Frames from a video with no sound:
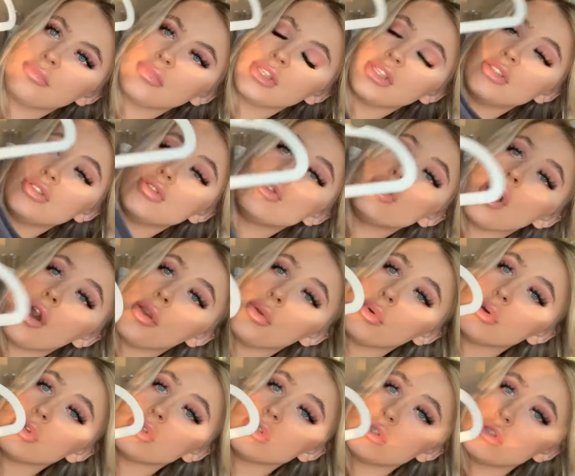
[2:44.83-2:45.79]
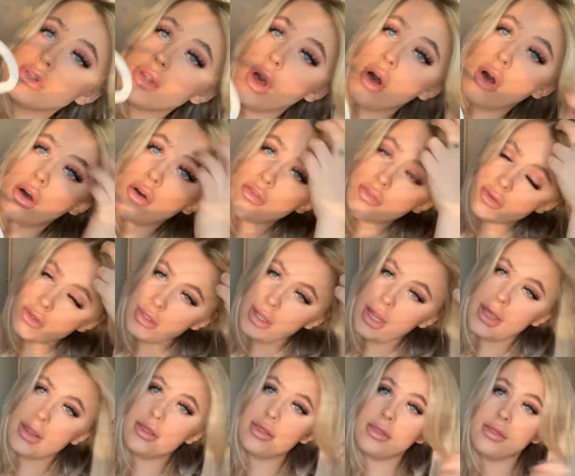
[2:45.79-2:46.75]
so soft.
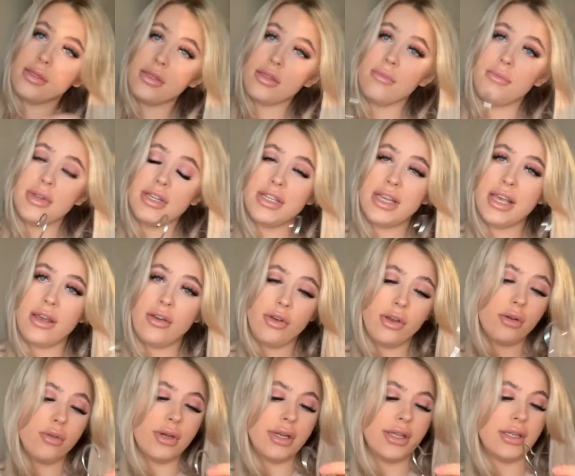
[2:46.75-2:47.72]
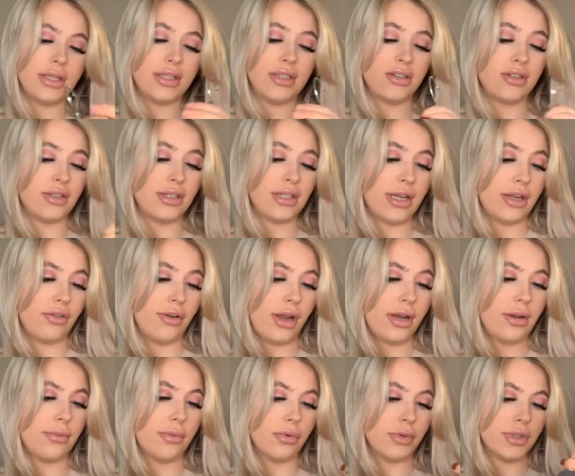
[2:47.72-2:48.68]
Like, the material is just
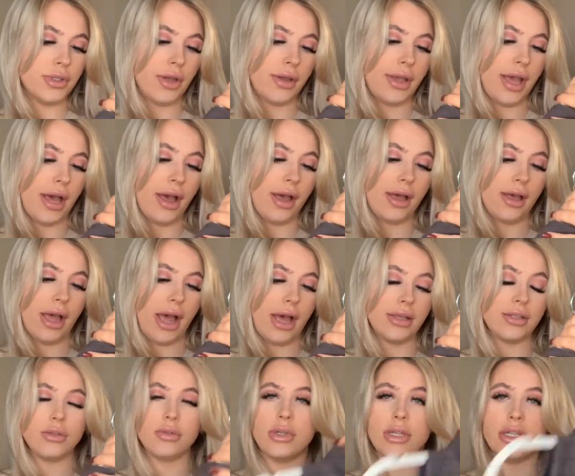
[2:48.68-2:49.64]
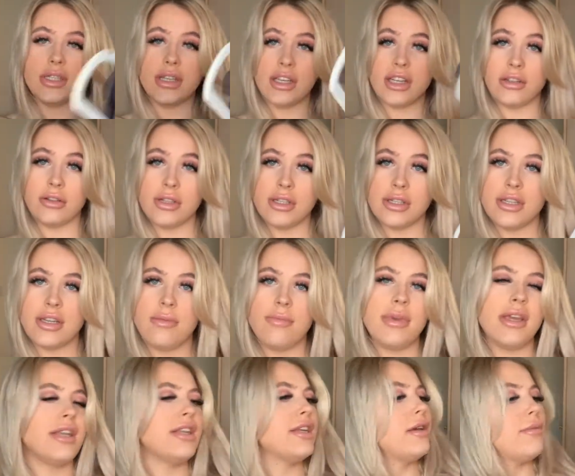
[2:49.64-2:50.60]
incredible. So yeah, as always, I got this in a
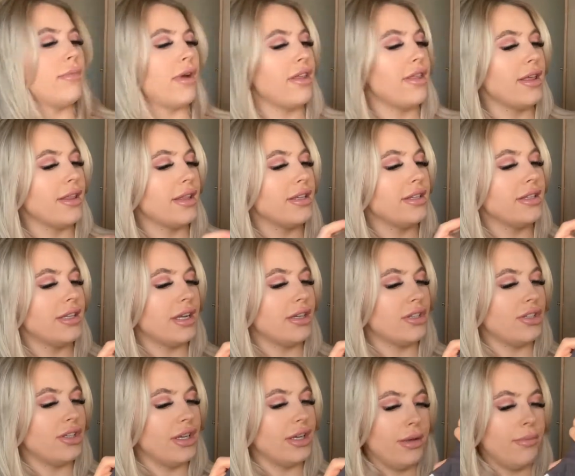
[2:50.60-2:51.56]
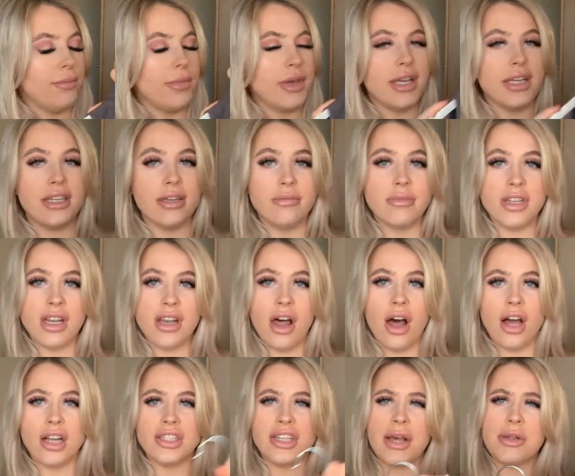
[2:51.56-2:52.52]
medium, but I think this is actually medium to
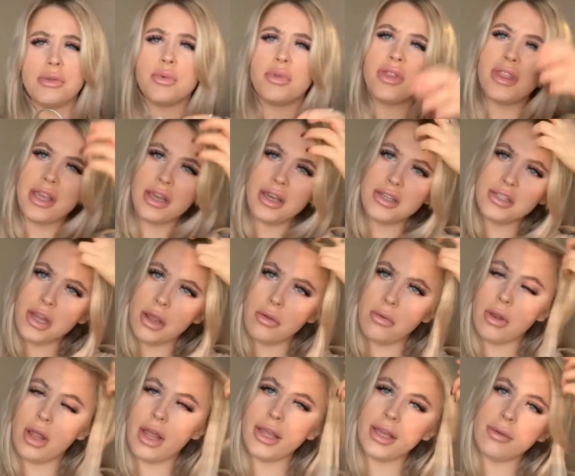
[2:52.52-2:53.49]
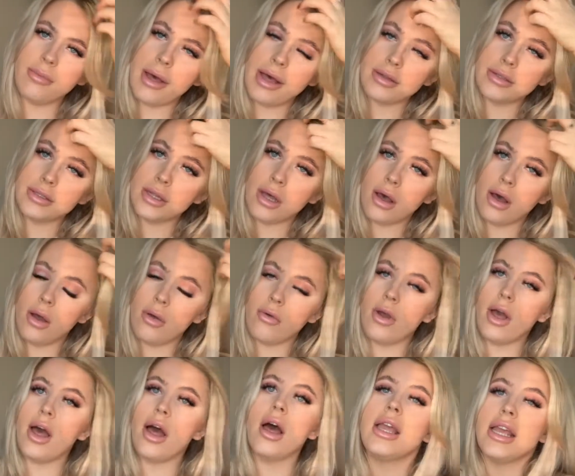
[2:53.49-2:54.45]
large. That's one thing I don't like about
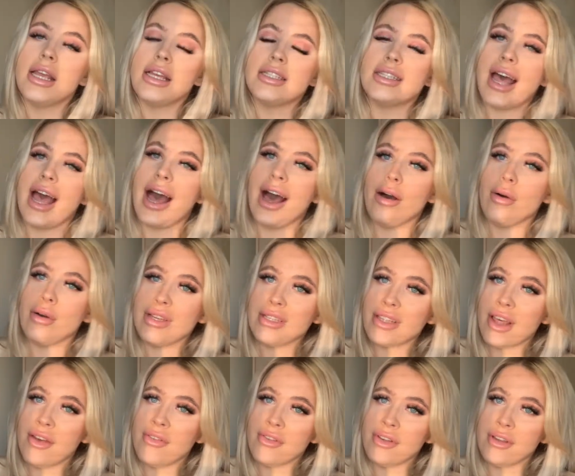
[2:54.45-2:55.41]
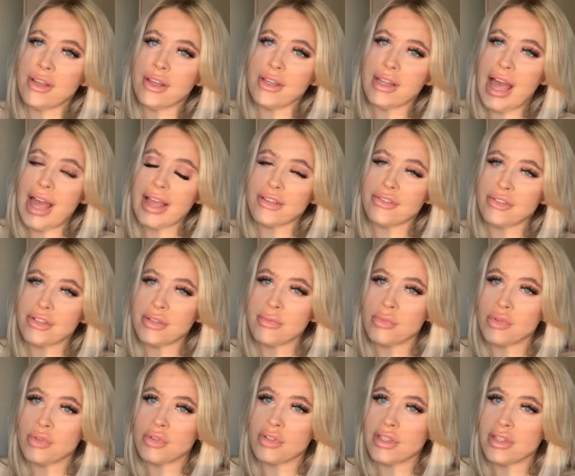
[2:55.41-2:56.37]
Zara, is how it's either extra
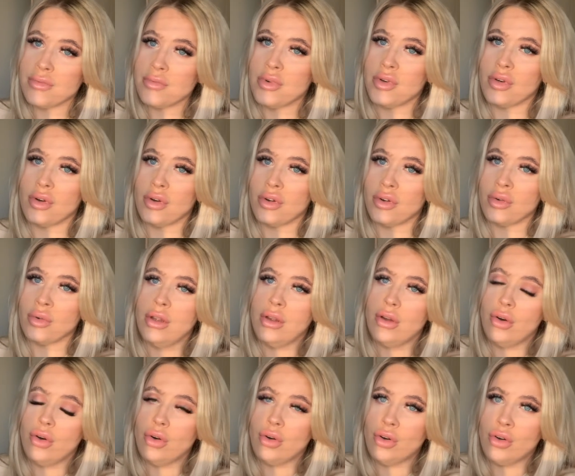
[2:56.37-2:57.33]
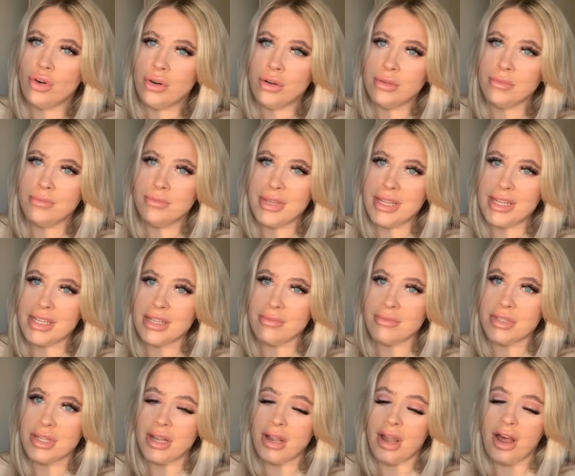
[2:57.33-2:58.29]
small to small or medium
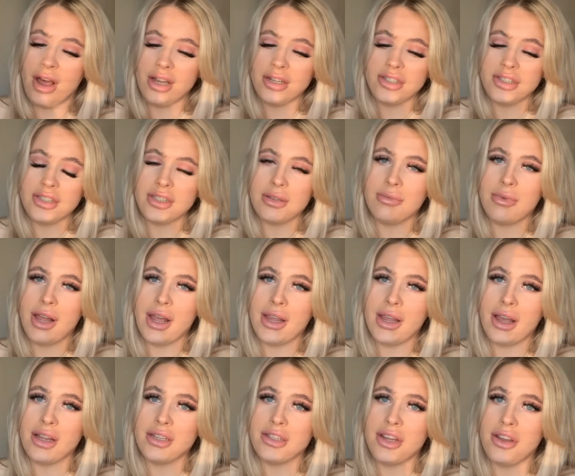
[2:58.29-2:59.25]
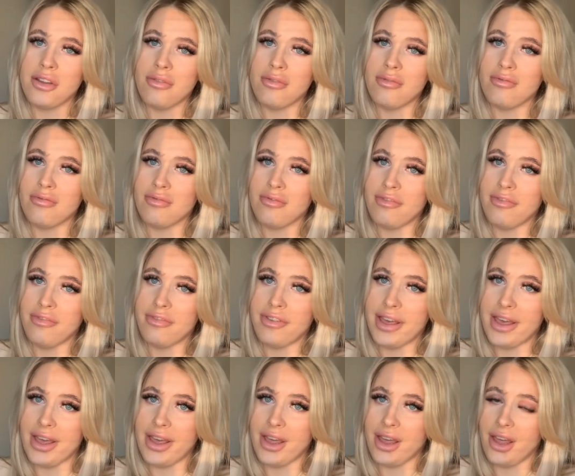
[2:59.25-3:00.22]
to large, because I'm like, I don't
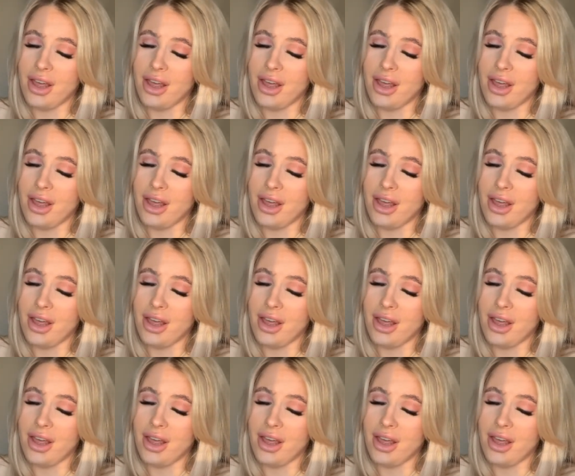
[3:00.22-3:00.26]
fit